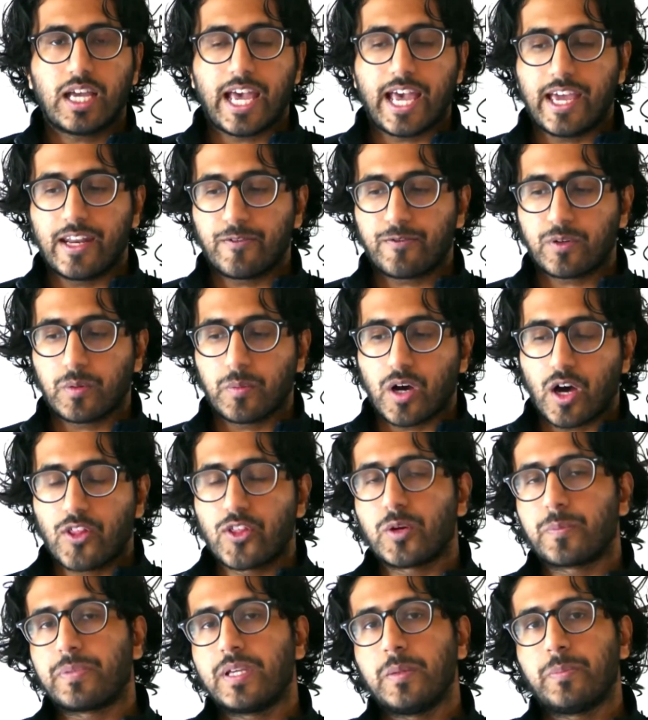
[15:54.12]
and from
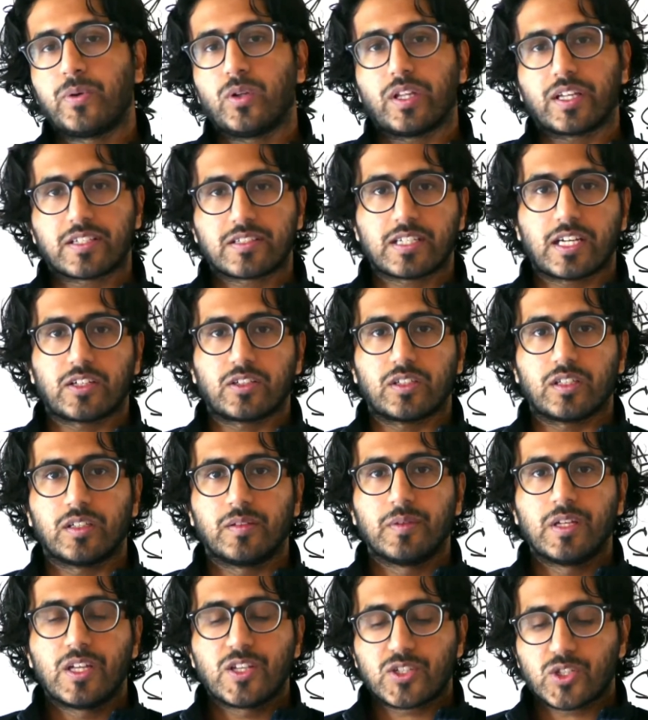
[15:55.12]
other people, etc.
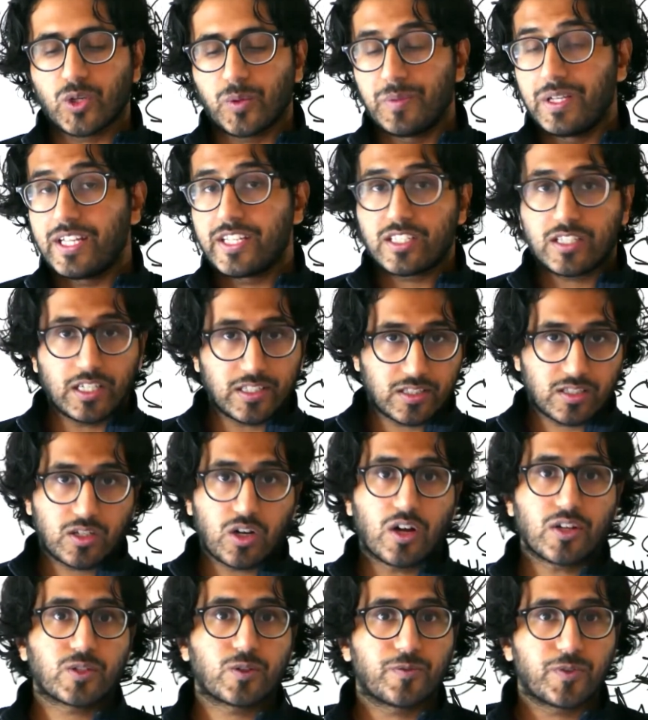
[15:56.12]
So it's
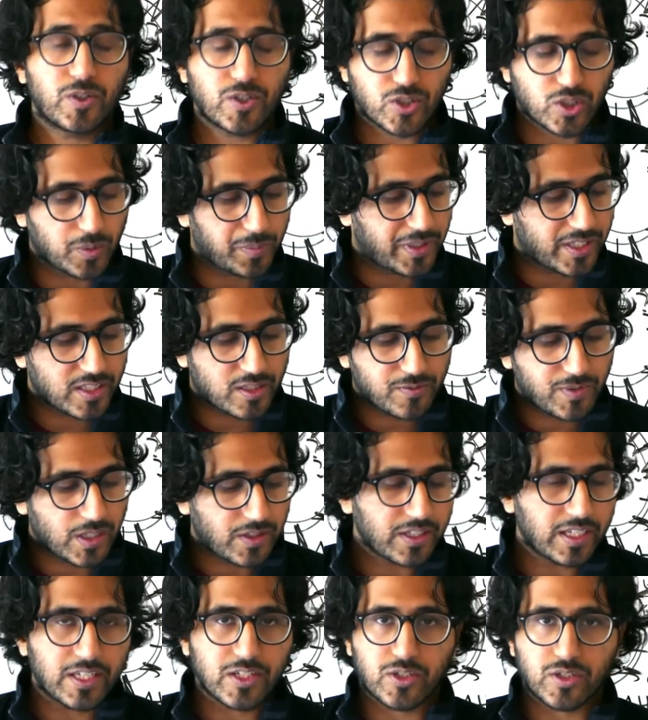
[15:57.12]
controversial, but it's
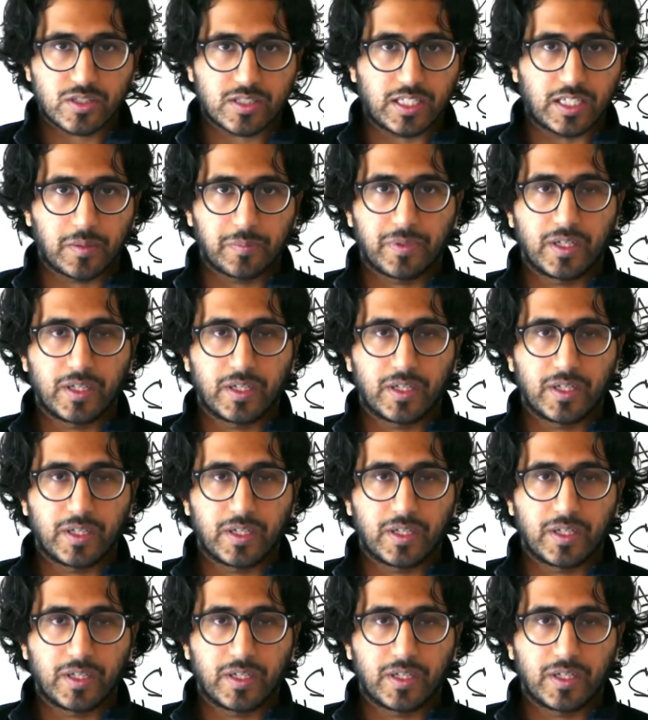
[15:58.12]
very interesting.